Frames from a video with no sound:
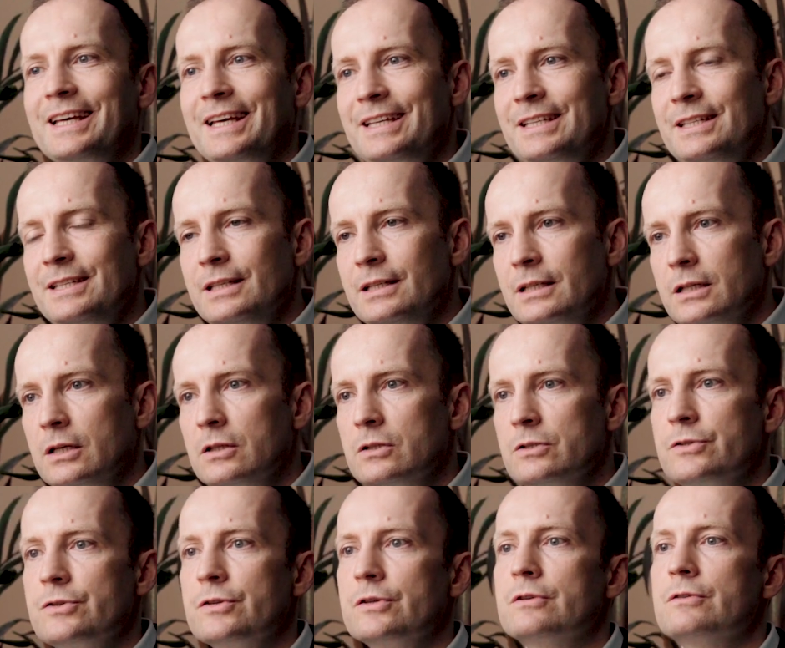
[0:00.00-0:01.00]
any
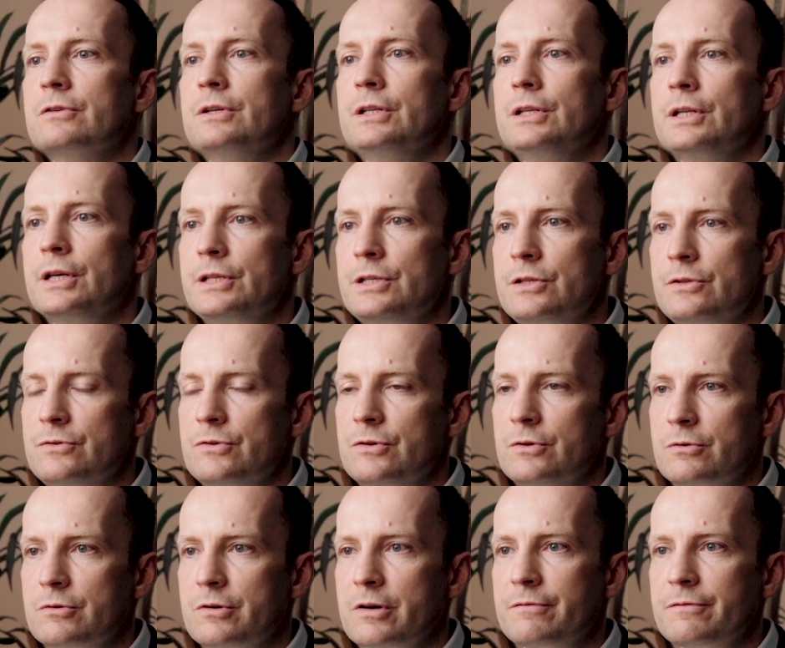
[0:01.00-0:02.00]
culture, in any
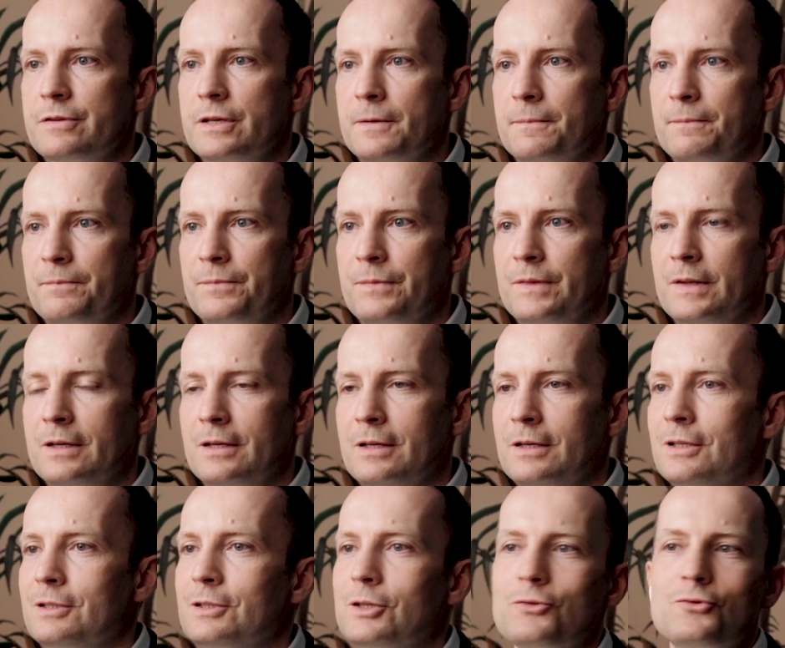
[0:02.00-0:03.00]
geography,
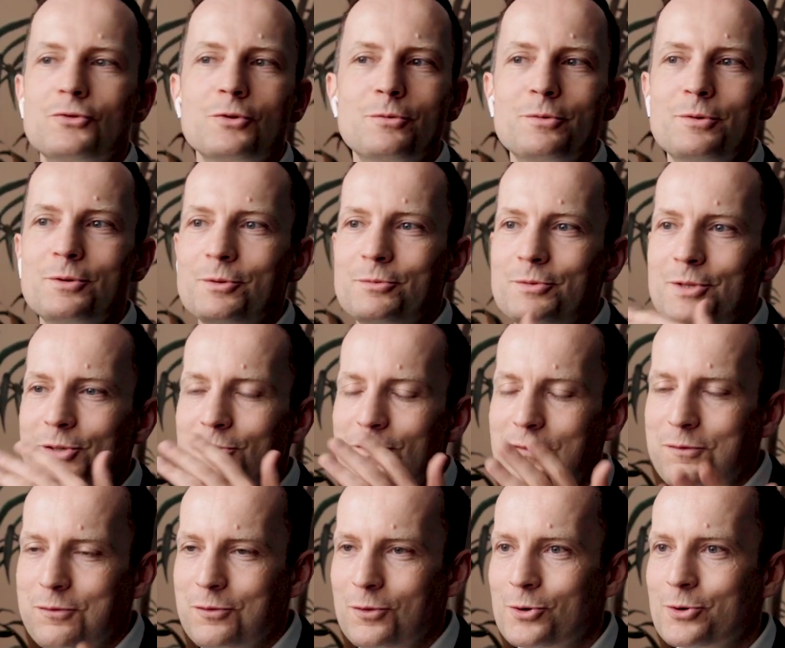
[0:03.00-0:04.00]
that show, this
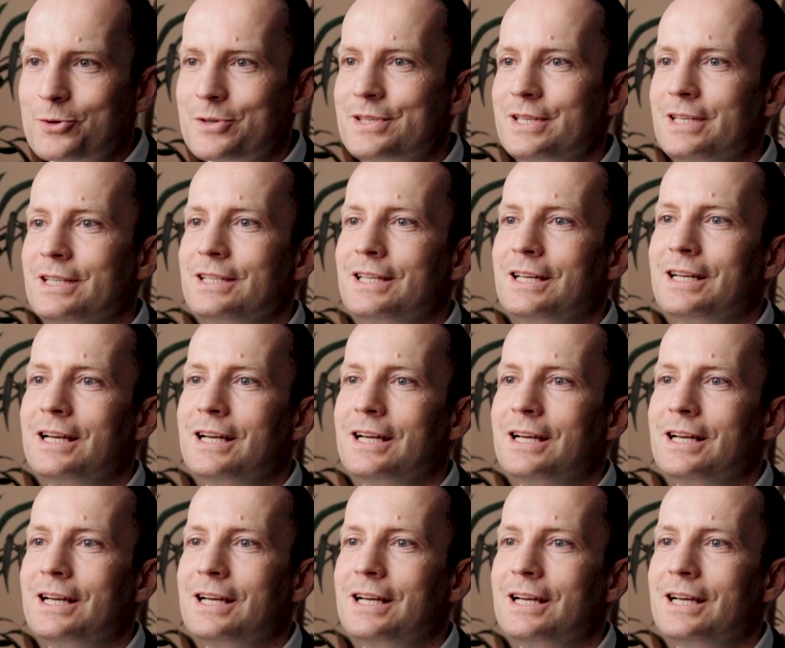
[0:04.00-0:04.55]
force in the